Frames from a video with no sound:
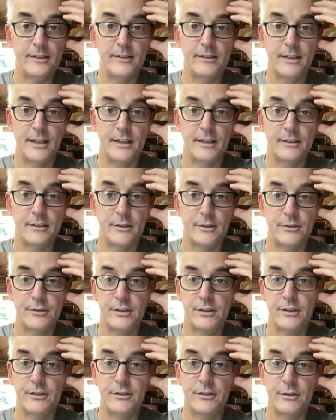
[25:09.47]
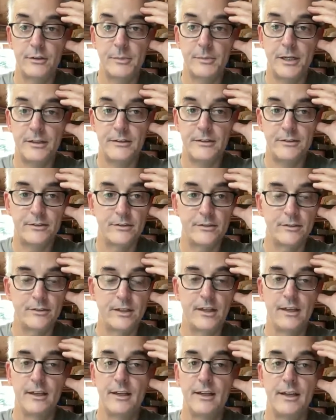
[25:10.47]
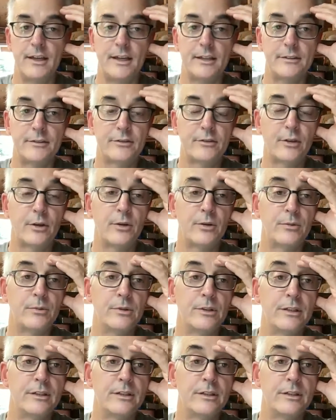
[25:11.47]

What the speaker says: PET is the plastic that goes into soda bottles.